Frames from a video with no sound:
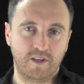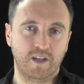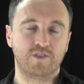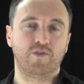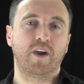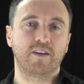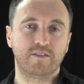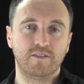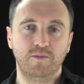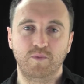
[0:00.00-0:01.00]
can
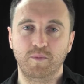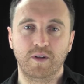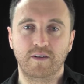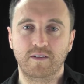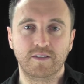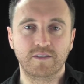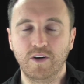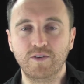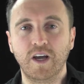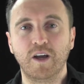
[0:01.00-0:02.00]
attract women. There's
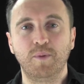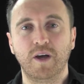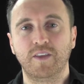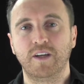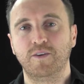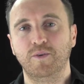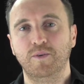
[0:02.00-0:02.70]
no doubt about that at